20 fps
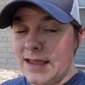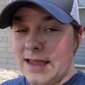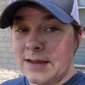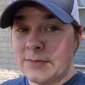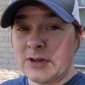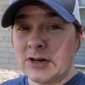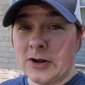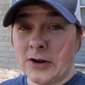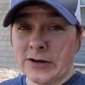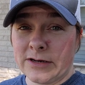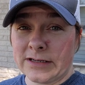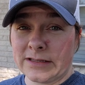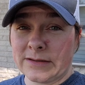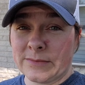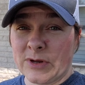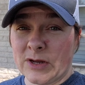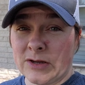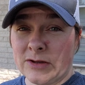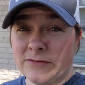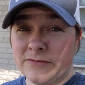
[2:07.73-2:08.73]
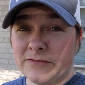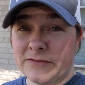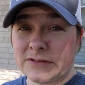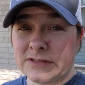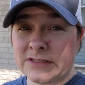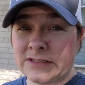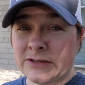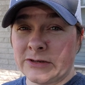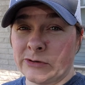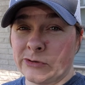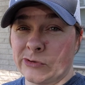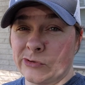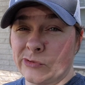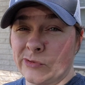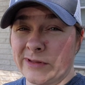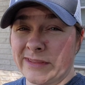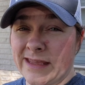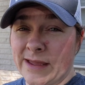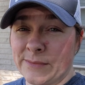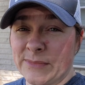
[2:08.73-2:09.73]
Been hardening them off. So
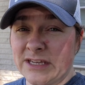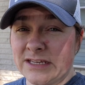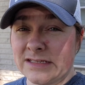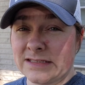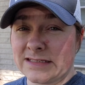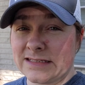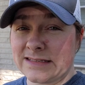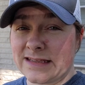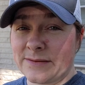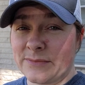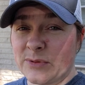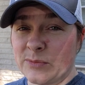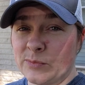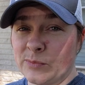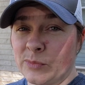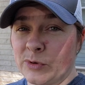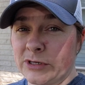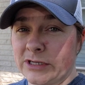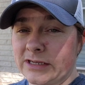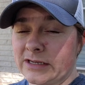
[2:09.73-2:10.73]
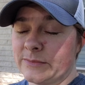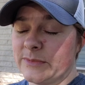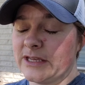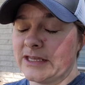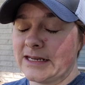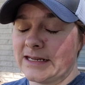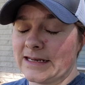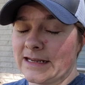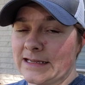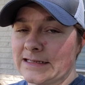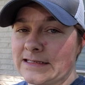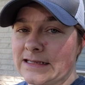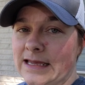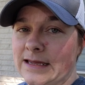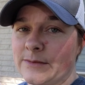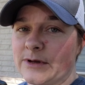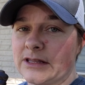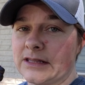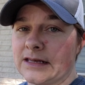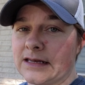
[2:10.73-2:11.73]
what that means is I've been bringing them in at
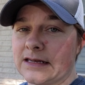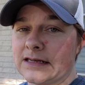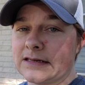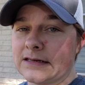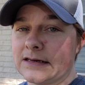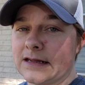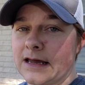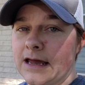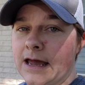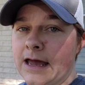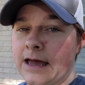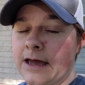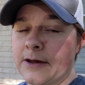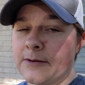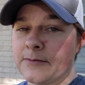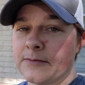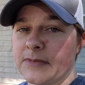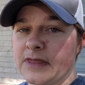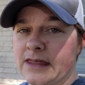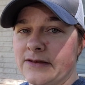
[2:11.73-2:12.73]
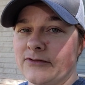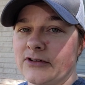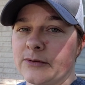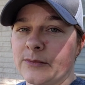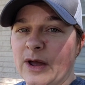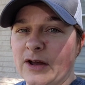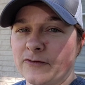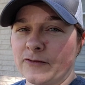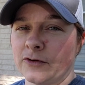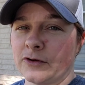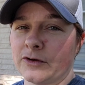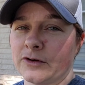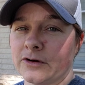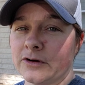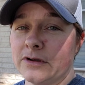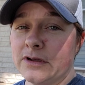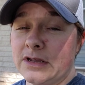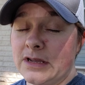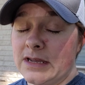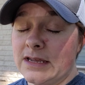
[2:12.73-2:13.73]
nighttime and then leaving them out for
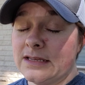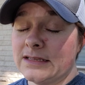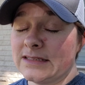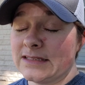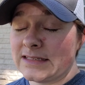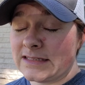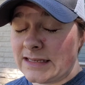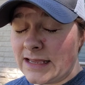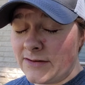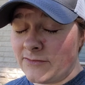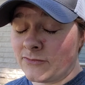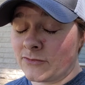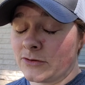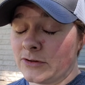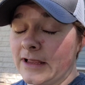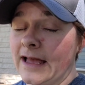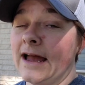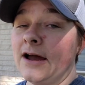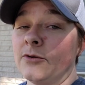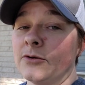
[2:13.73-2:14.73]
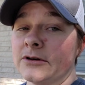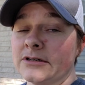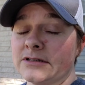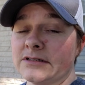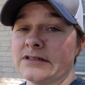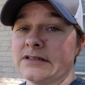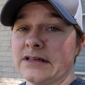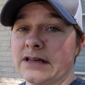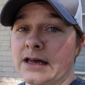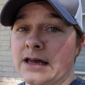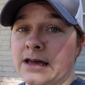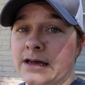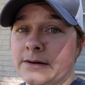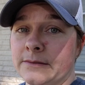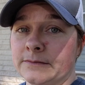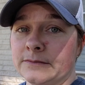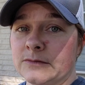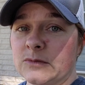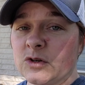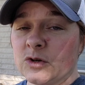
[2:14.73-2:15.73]
several hours
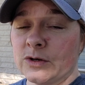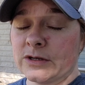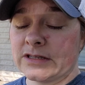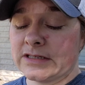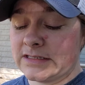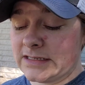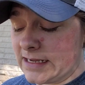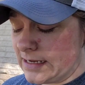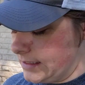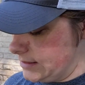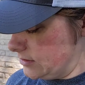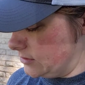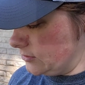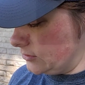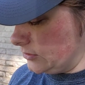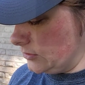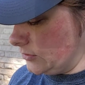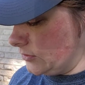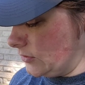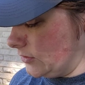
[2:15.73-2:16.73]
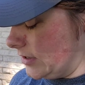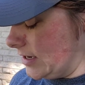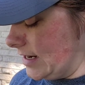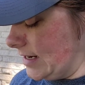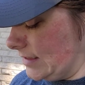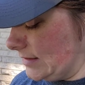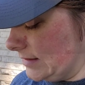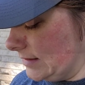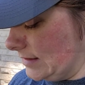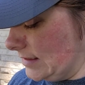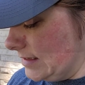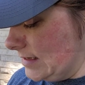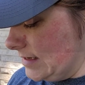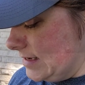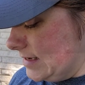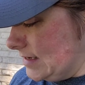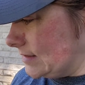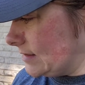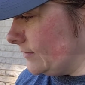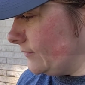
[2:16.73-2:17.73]
during the day. They're doing great.
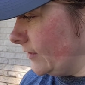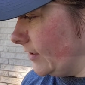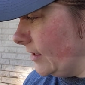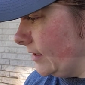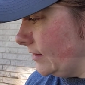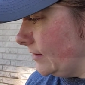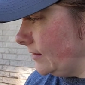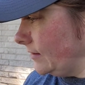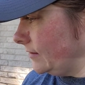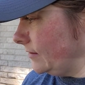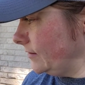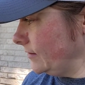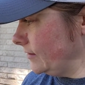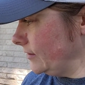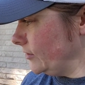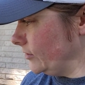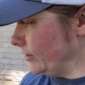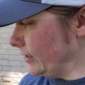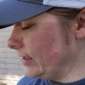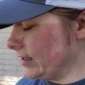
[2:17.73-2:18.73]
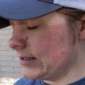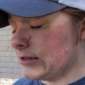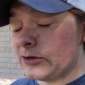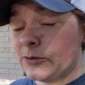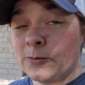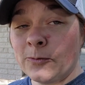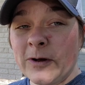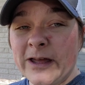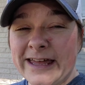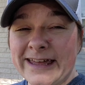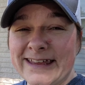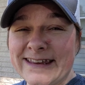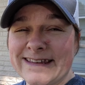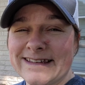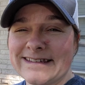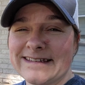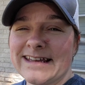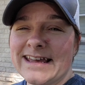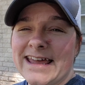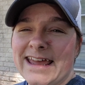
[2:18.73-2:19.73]
They're getting their
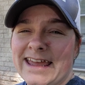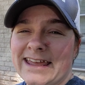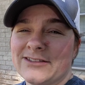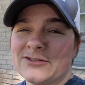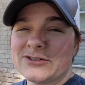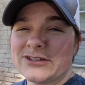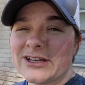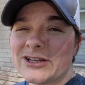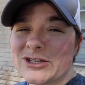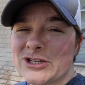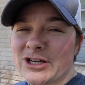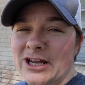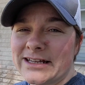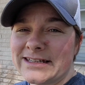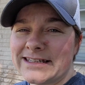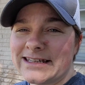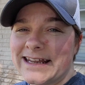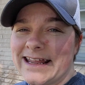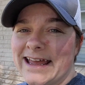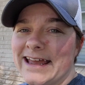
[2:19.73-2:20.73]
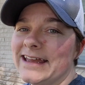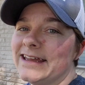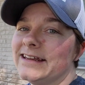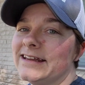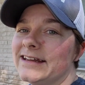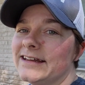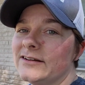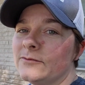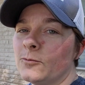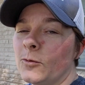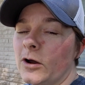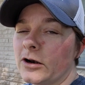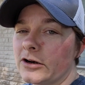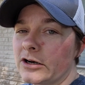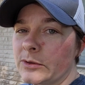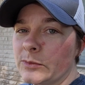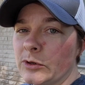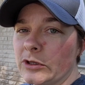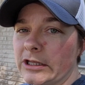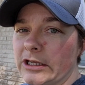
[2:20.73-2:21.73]
wind and their sunshine today, and watered
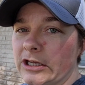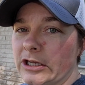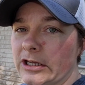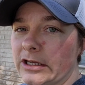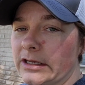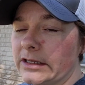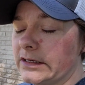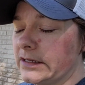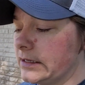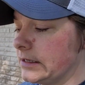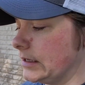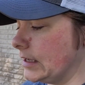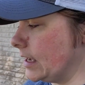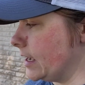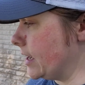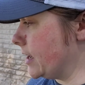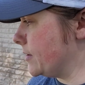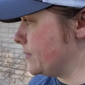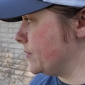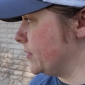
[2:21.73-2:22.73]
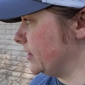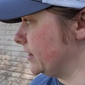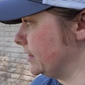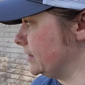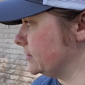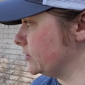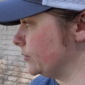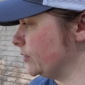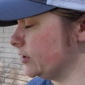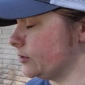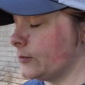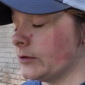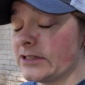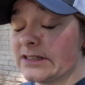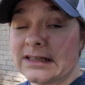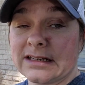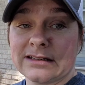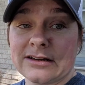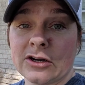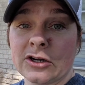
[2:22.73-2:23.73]
them really good. But these will be the
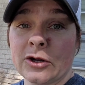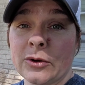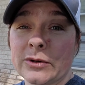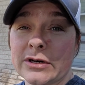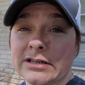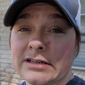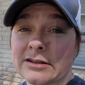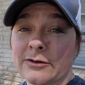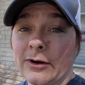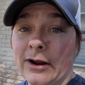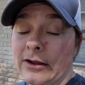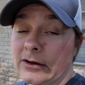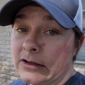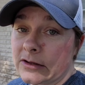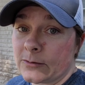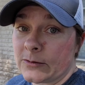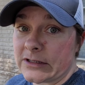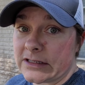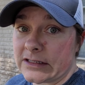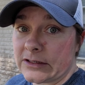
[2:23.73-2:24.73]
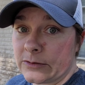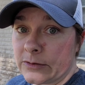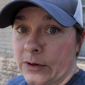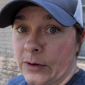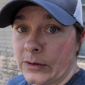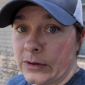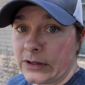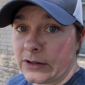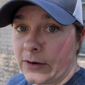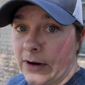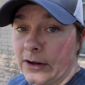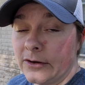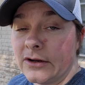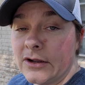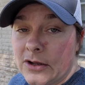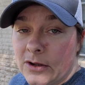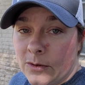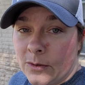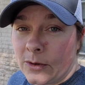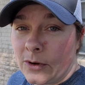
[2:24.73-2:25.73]
ones that are going into the ground, and the ones that don't go into the ground
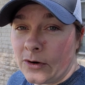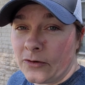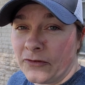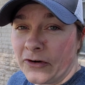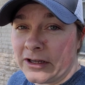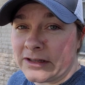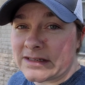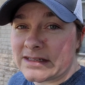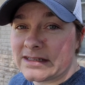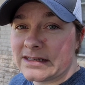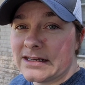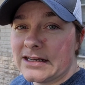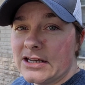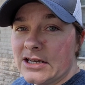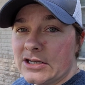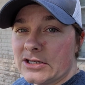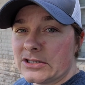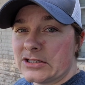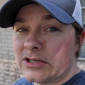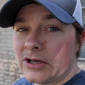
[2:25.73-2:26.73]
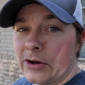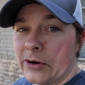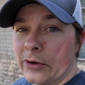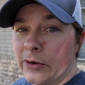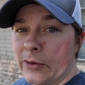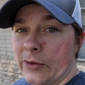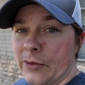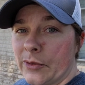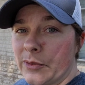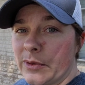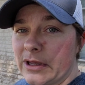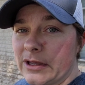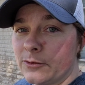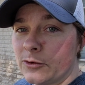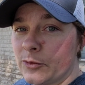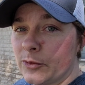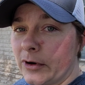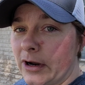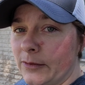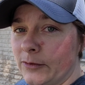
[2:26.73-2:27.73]
will go to friends. So we
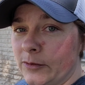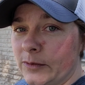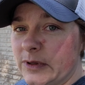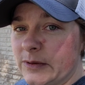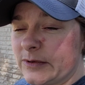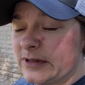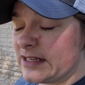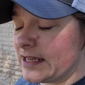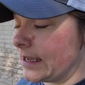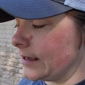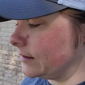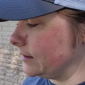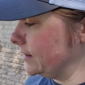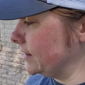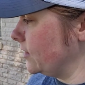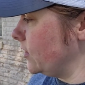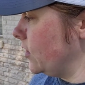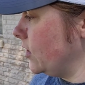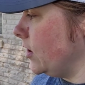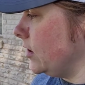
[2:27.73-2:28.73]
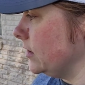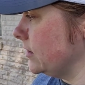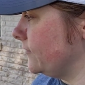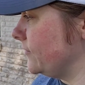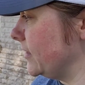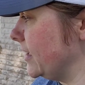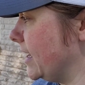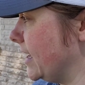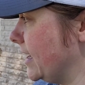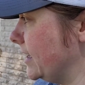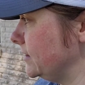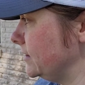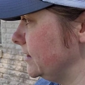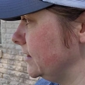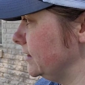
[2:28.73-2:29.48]
will probably be tackling all of that